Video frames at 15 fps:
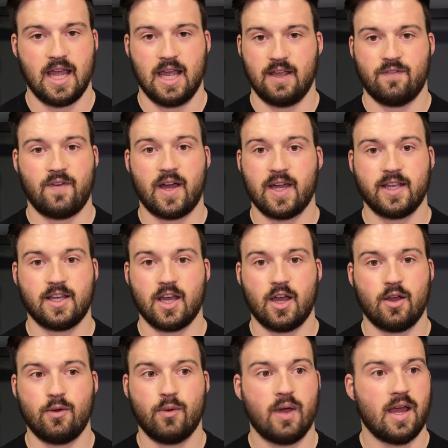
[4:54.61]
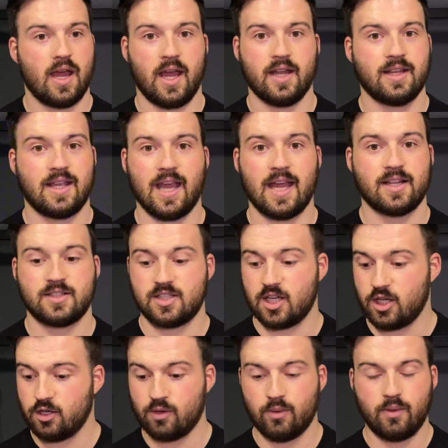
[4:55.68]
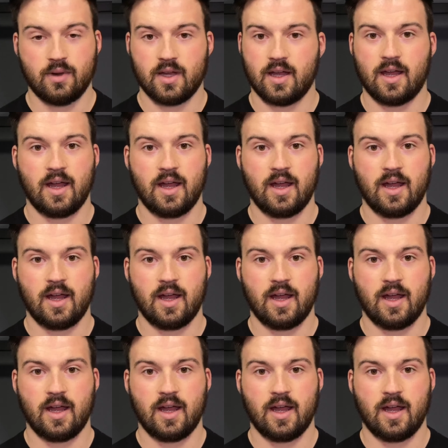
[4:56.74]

If I go and get two